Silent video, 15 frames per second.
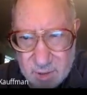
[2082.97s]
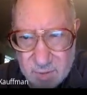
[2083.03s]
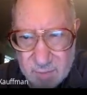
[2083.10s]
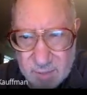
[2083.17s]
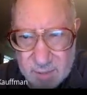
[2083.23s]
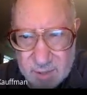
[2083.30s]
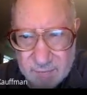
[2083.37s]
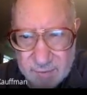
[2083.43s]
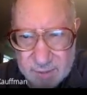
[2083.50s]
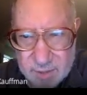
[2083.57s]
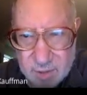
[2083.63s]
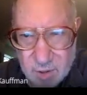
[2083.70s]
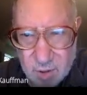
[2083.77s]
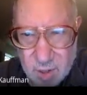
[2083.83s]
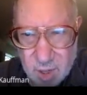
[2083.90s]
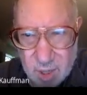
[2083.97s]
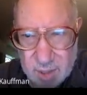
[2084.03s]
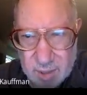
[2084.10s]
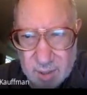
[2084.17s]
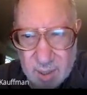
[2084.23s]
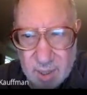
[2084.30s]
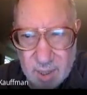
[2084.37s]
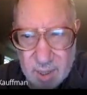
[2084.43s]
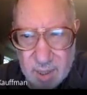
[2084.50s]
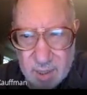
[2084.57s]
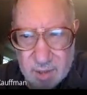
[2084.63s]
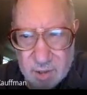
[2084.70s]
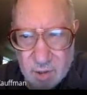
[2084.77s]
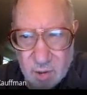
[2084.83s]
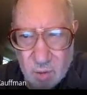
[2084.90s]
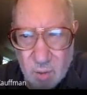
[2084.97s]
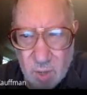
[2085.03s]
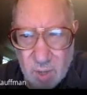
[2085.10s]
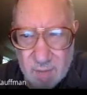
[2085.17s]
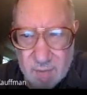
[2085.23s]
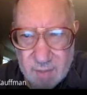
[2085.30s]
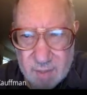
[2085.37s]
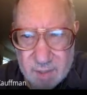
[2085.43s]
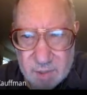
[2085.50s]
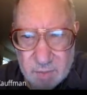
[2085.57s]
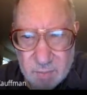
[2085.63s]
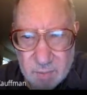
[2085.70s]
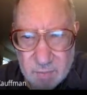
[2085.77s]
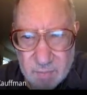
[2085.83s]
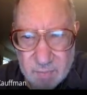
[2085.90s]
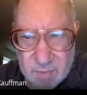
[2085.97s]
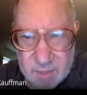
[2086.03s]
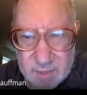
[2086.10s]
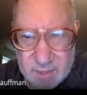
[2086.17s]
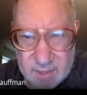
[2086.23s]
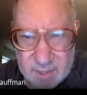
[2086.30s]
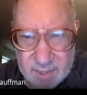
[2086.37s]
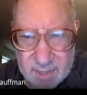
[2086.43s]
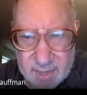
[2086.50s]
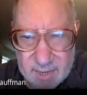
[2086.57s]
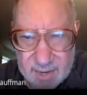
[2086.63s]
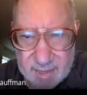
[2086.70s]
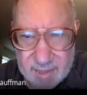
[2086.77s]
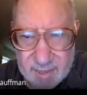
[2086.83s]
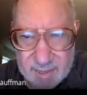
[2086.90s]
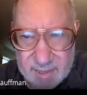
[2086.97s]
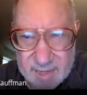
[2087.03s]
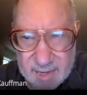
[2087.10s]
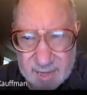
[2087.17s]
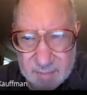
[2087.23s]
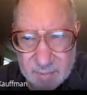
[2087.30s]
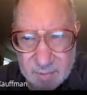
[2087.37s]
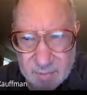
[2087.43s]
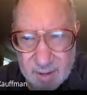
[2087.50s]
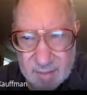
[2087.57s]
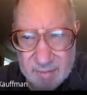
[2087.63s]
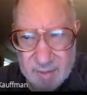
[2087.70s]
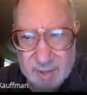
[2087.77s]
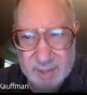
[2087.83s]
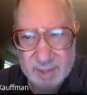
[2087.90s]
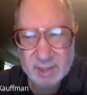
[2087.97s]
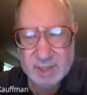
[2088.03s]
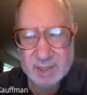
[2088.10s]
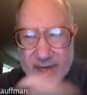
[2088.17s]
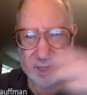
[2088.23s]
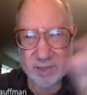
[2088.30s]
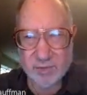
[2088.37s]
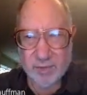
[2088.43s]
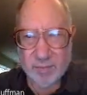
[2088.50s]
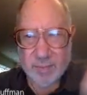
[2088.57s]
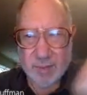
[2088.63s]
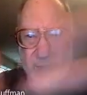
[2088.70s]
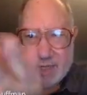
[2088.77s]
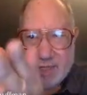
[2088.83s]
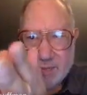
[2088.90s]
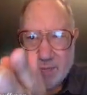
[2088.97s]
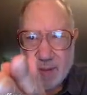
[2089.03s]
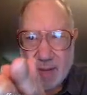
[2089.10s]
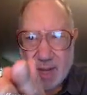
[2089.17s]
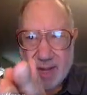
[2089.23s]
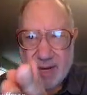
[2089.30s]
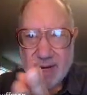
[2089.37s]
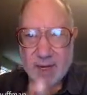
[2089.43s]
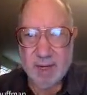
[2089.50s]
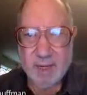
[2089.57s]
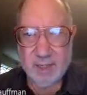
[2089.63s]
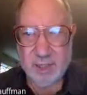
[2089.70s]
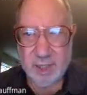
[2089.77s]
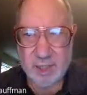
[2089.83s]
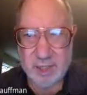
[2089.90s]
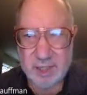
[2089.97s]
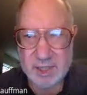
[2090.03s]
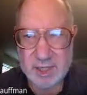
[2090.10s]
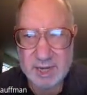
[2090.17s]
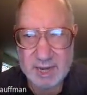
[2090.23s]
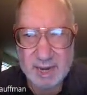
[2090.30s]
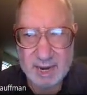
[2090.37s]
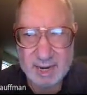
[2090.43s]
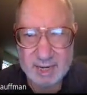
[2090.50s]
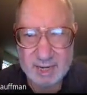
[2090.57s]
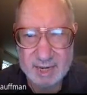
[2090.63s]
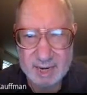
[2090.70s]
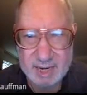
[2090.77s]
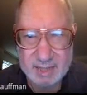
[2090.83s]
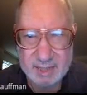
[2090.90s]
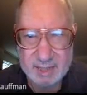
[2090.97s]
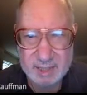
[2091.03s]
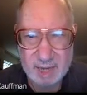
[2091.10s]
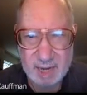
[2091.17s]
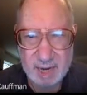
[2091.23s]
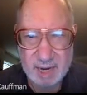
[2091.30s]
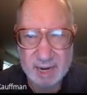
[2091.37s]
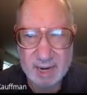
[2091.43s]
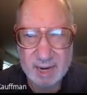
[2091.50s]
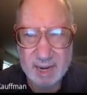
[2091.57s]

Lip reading: The rest of it's gone. So this entity in parenthesis gets replaced by just TA dxi.